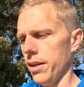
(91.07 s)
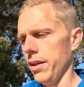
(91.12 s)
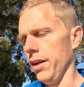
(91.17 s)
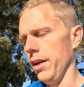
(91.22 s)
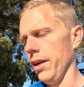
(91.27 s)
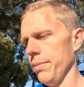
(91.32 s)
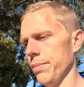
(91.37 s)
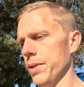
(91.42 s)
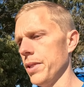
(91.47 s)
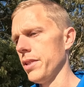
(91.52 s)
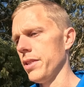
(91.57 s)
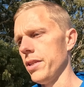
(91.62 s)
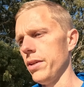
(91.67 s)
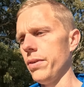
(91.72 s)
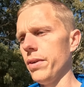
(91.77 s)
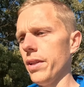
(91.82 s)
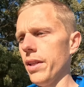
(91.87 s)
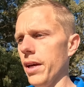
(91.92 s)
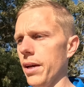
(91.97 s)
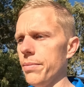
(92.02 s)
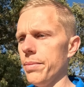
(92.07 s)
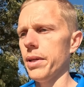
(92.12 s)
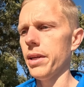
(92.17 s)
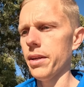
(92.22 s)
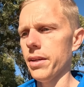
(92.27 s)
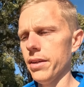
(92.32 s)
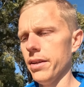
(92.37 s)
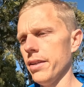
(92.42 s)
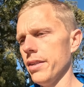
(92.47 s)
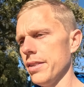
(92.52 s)
And I'm just doing that
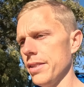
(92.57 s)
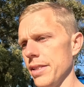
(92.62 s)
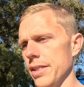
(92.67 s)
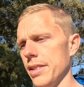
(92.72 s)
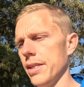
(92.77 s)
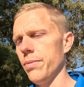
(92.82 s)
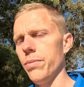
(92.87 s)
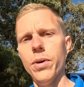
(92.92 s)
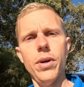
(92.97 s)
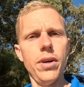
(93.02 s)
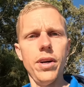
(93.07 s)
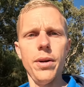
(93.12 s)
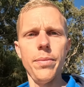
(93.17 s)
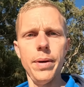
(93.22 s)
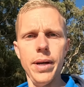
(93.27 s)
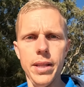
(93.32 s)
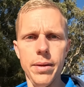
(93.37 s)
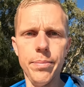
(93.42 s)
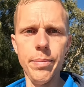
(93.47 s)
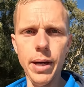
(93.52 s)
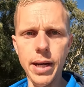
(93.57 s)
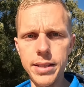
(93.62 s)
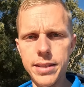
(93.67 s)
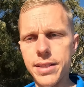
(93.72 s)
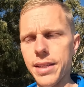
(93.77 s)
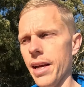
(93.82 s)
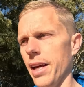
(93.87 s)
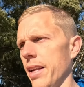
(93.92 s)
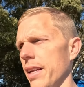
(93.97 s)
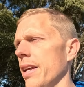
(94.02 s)
because I'm worried about the bugs
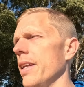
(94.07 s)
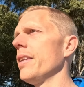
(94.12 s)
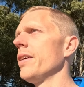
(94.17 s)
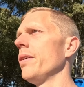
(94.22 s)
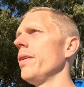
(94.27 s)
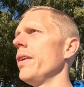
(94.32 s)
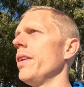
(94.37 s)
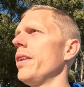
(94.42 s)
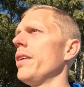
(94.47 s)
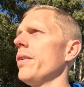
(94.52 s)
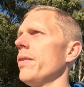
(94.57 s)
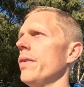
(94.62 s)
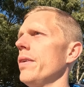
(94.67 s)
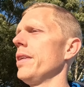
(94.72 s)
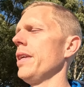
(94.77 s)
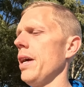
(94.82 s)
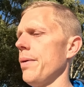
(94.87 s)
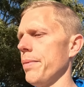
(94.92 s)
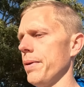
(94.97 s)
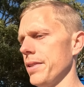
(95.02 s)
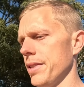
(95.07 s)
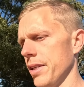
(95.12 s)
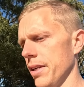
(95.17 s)
getting into it and doing damage,